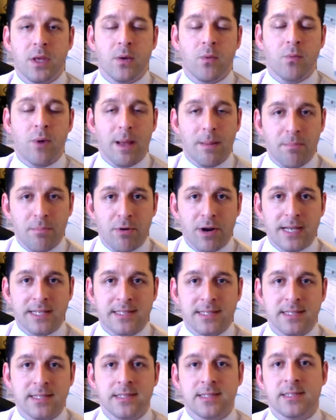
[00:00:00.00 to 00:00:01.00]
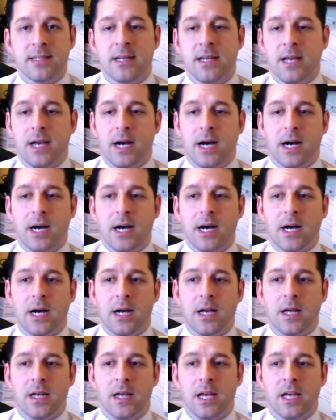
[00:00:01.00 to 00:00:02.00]
Web presence,
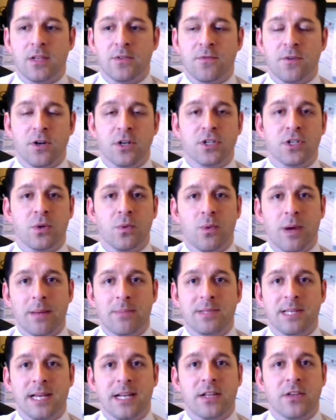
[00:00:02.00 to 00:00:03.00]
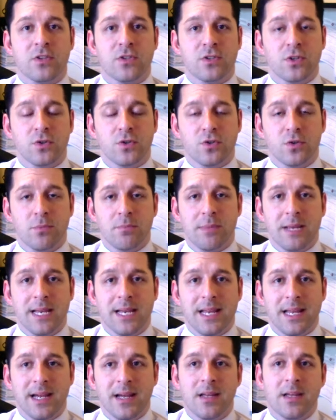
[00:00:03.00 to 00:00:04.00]
as far as your website and your social
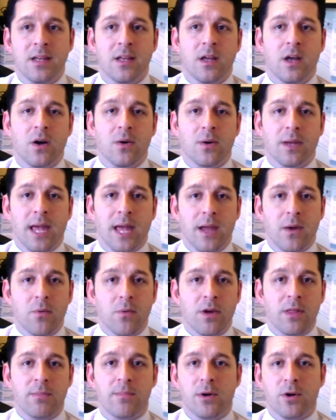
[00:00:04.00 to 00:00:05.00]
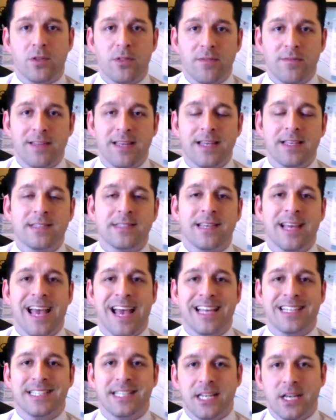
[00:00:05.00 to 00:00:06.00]
media, okay, with both of these,
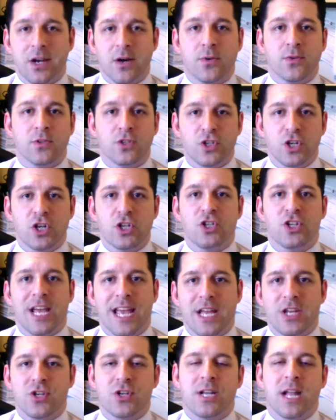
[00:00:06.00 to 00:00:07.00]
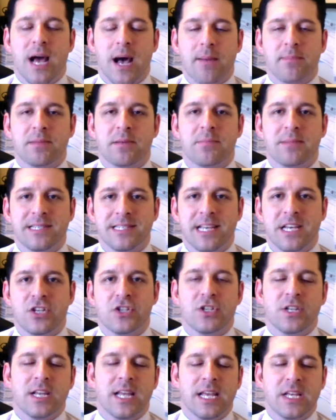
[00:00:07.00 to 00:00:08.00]
SEO, search engine
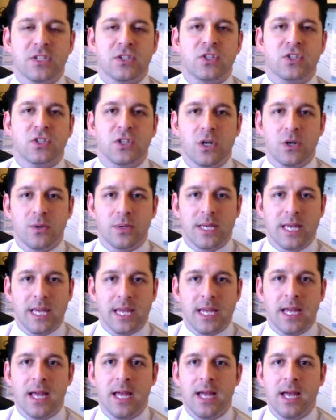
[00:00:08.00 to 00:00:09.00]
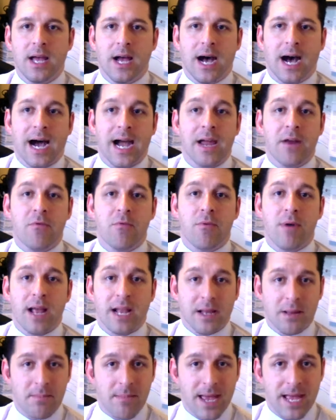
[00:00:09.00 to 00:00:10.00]
optimization, is so key. I
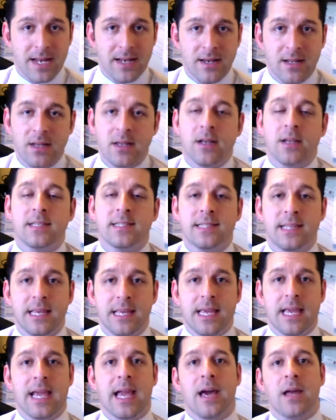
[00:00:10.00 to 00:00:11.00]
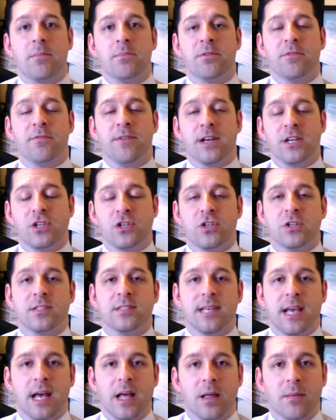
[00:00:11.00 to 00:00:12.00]
recommend seeking out a professional
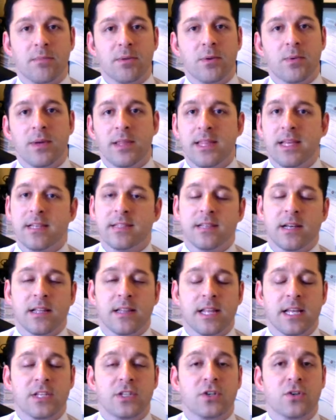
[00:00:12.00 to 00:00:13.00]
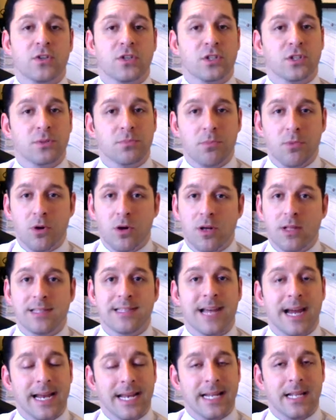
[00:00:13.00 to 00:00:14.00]
to help you with this, unless you're a small,
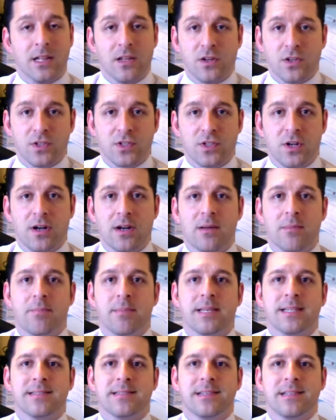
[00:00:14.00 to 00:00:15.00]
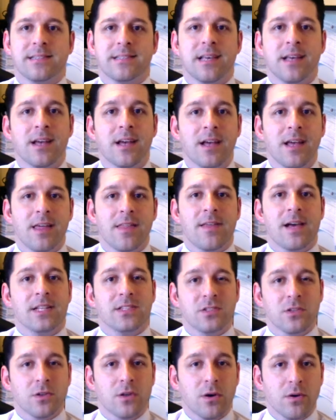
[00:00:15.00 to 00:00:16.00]
tiny little startup business
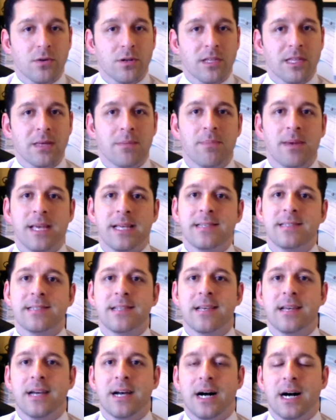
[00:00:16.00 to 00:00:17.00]
that's locally based.